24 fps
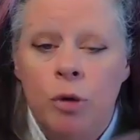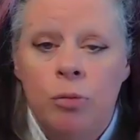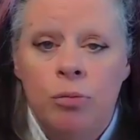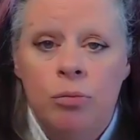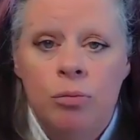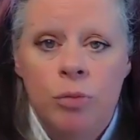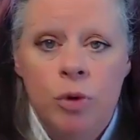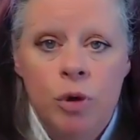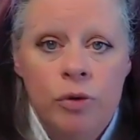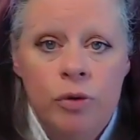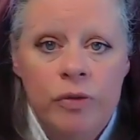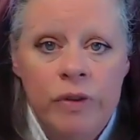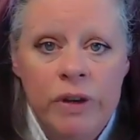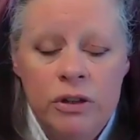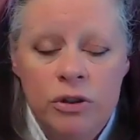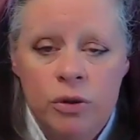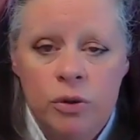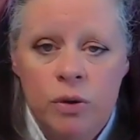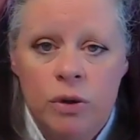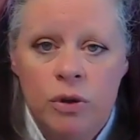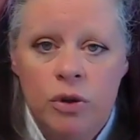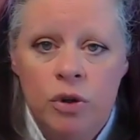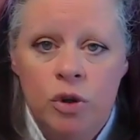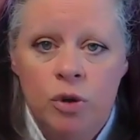moving
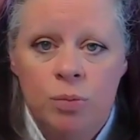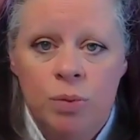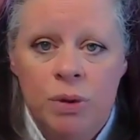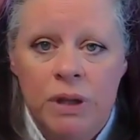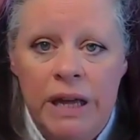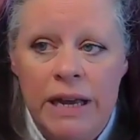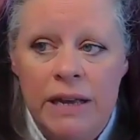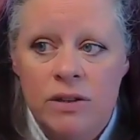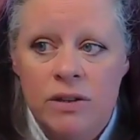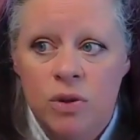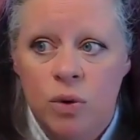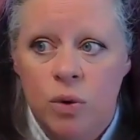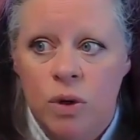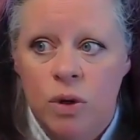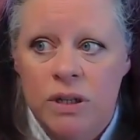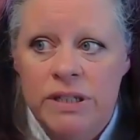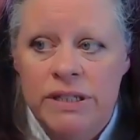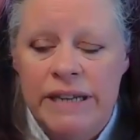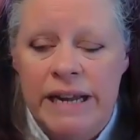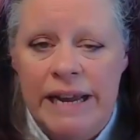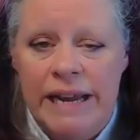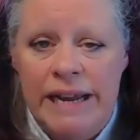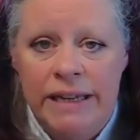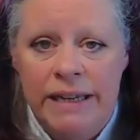to a new place or
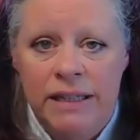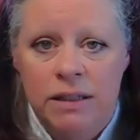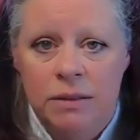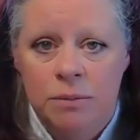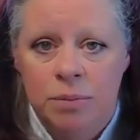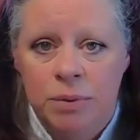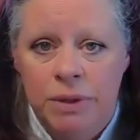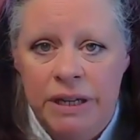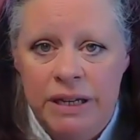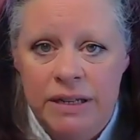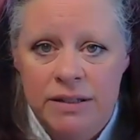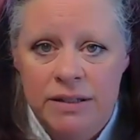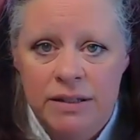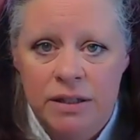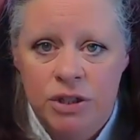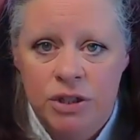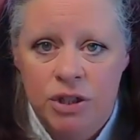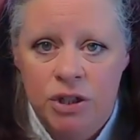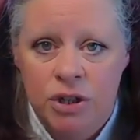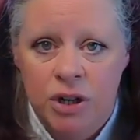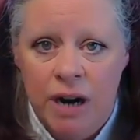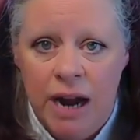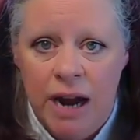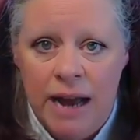staying in the place
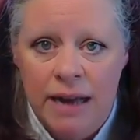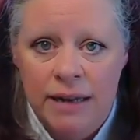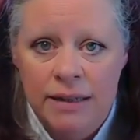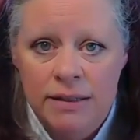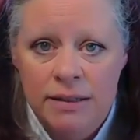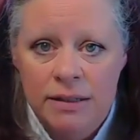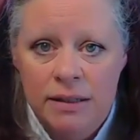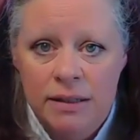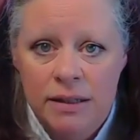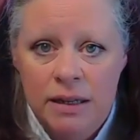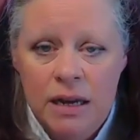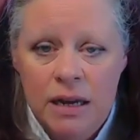that you're at.